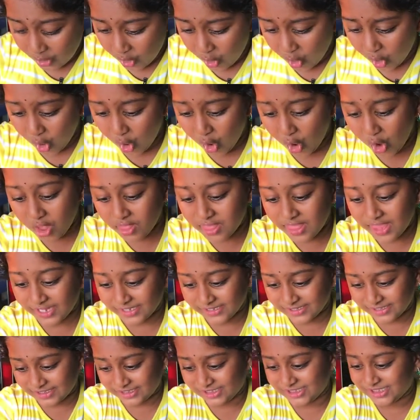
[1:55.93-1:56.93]
Oh,
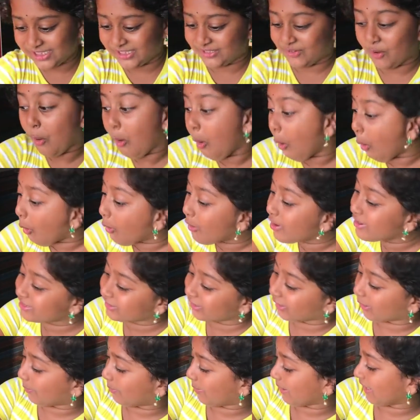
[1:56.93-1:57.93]
like she's the
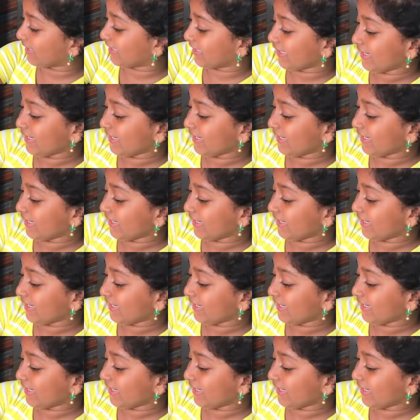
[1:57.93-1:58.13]
owner of pets.